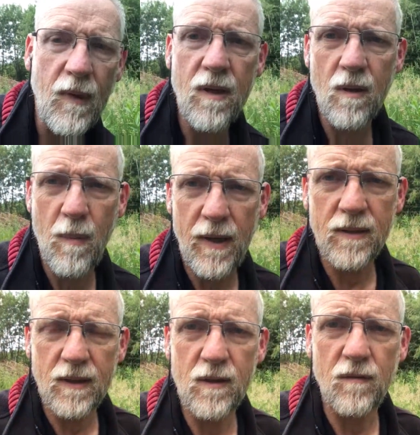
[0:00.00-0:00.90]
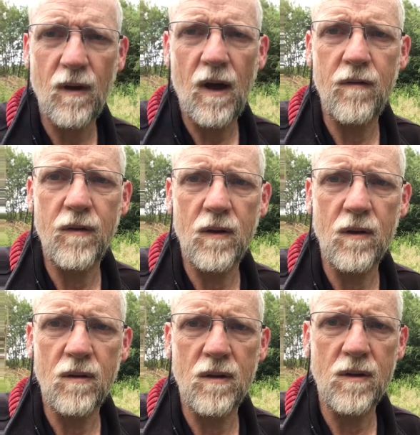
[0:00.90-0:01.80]
In the basics of life and the
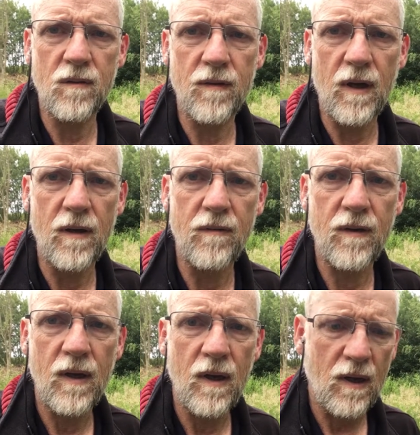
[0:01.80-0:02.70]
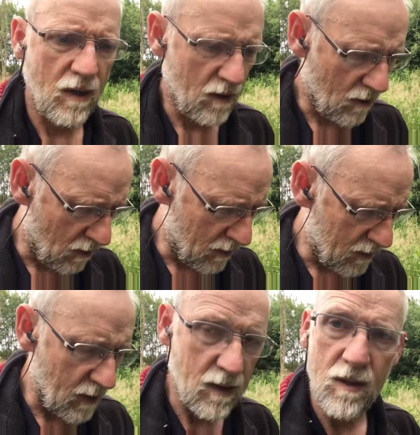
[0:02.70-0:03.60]
goodness of life, God
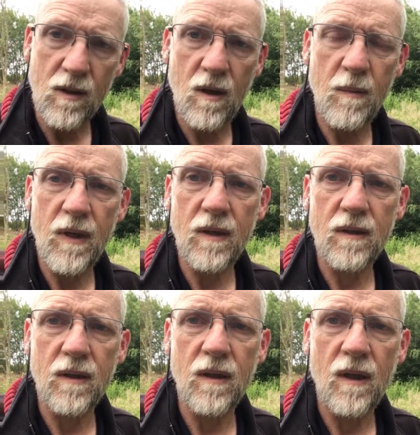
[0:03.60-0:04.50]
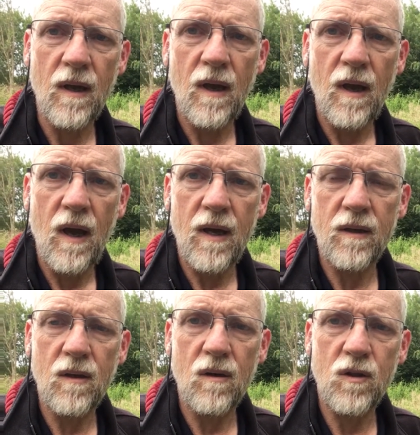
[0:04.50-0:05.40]
is indiscriminate.
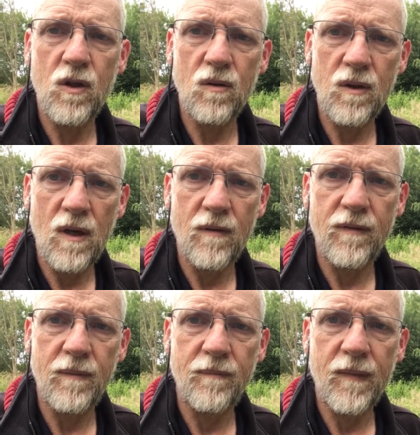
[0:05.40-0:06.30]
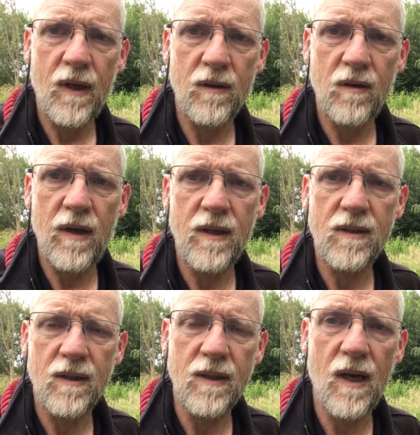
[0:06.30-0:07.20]
And God shows love and
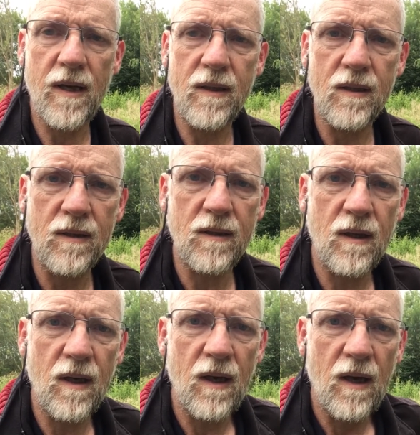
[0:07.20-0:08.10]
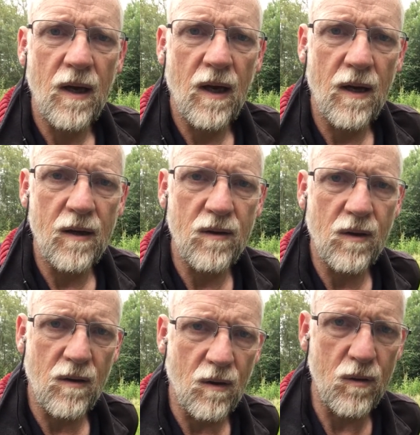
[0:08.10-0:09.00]
grace and kindness
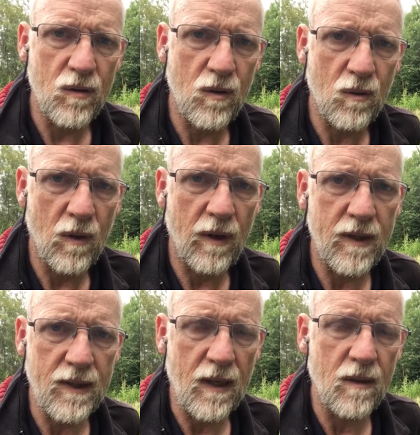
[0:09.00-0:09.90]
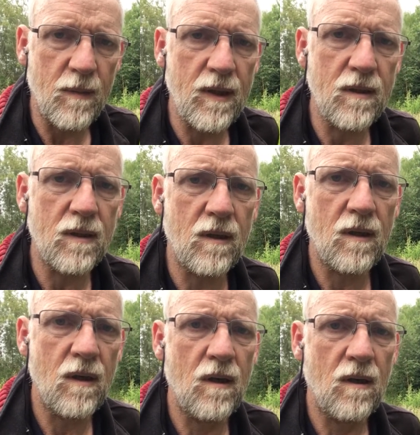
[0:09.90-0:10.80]
to those who are his enemies
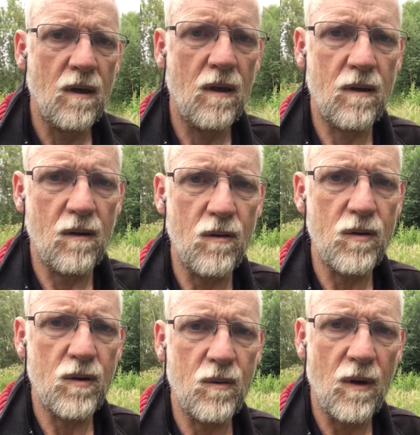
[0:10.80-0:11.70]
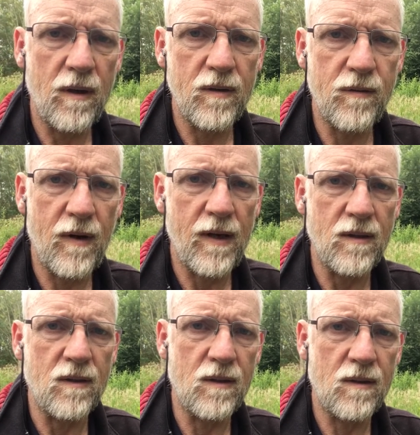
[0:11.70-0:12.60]
and those who are his
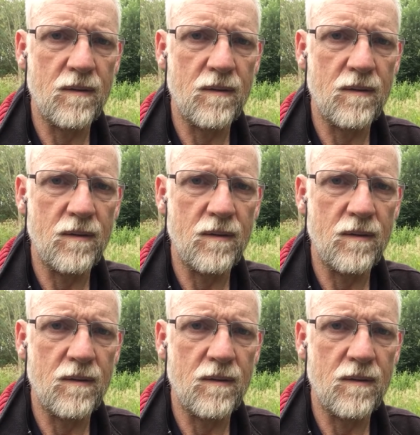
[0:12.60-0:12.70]
friends.